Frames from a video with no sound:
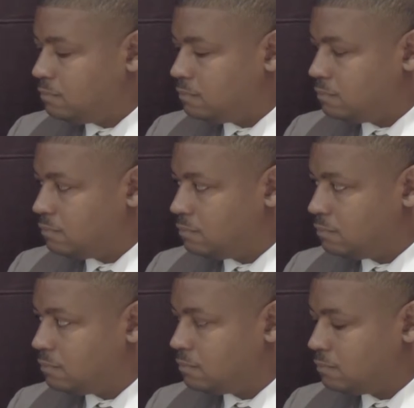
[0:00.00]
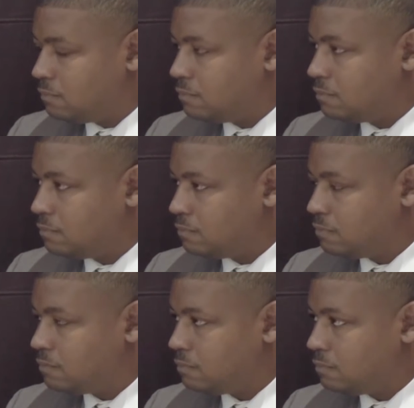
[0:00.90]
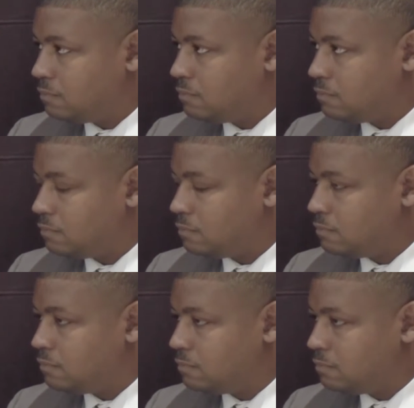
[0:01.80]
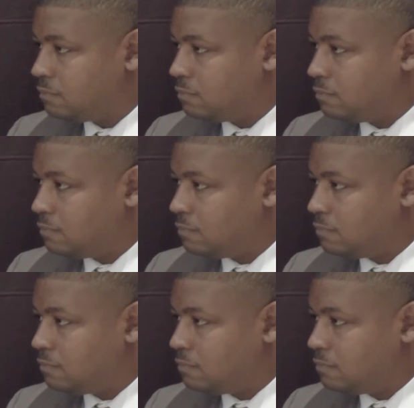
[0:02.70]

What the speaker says: (not speaking)